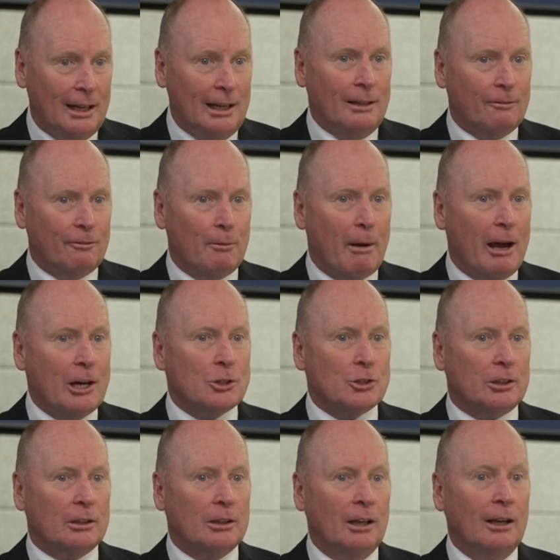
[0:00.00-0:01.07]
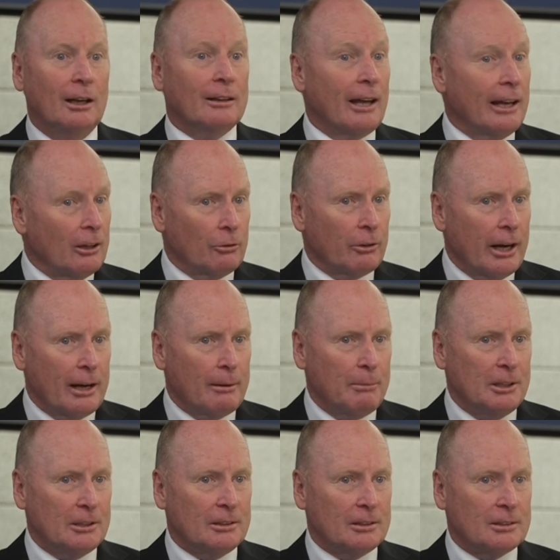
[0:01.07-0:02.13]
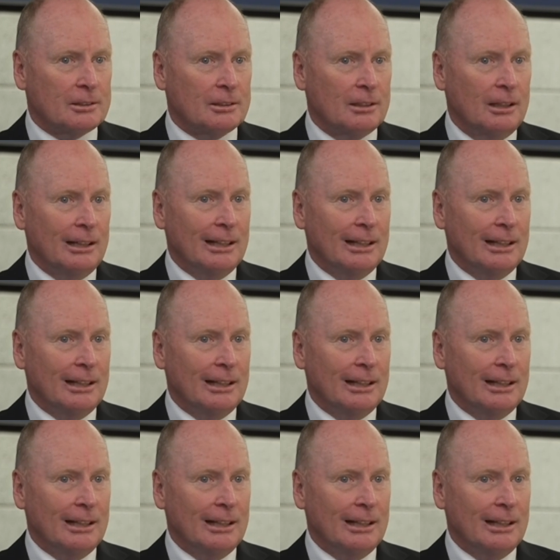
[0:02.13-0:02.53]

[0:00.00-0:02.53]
information, they can create a business.